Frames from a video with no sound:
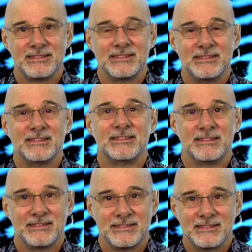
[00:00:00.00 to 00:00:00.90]

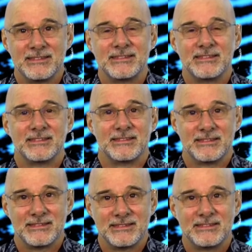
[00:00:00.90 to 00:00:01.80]

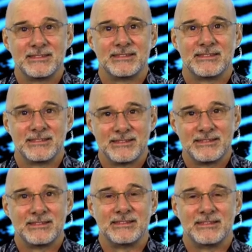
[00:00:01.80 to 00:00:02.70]

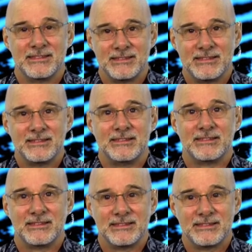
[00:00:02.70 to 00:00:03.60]

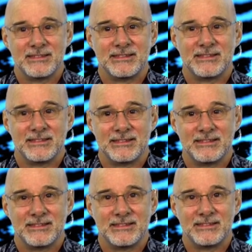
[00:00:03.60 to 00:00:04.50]

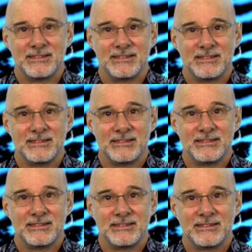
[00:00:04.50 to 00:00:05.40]

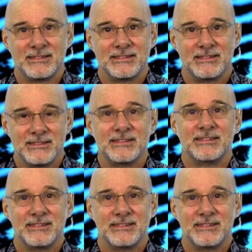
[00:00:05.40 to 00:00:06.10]
(not speaking)